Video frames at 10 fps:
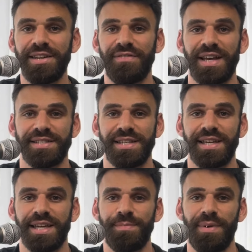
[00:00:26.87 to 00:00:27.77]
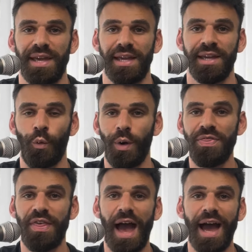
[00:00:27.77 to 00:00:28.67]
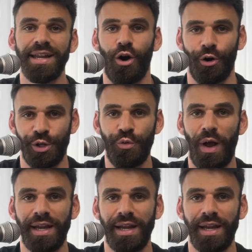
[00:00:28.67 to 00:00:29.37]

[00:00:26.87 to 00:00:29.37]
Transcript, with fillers: investing can be. With that, are you